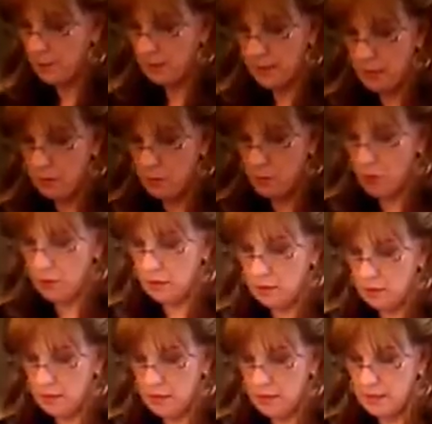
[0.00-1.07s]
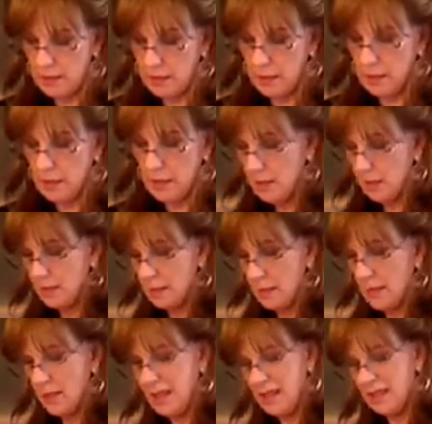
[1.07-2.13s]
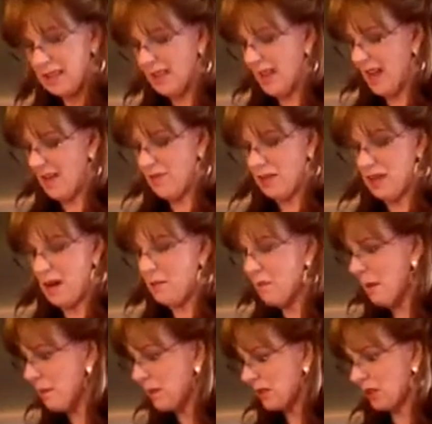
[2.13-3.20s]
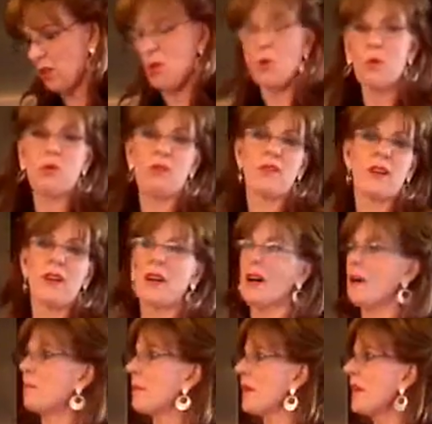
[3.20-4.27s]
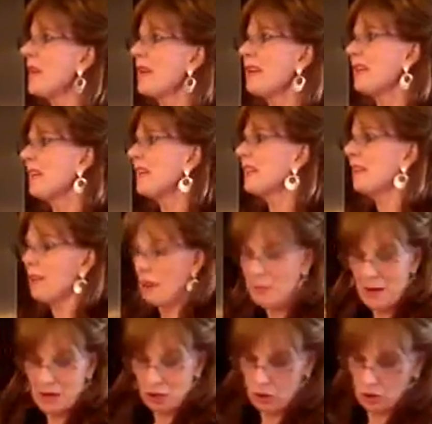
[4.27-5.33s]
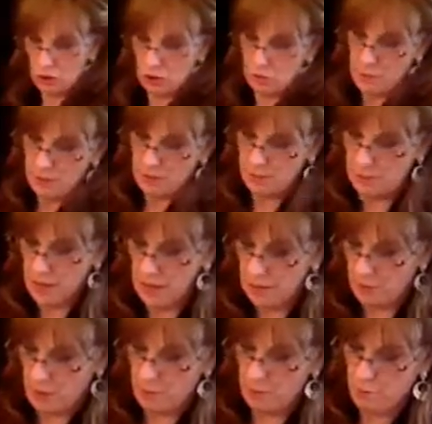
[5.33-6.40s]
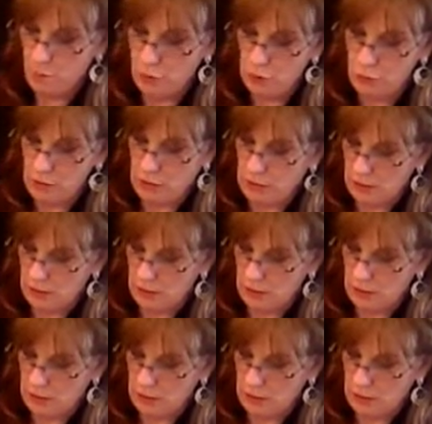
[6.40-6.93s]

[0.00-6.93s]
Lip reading: comes out moist, it's not done. I think it's a 1/2 cup, maybe it's 1/4 cup. You know, I'm not sure, but anyway, we're doing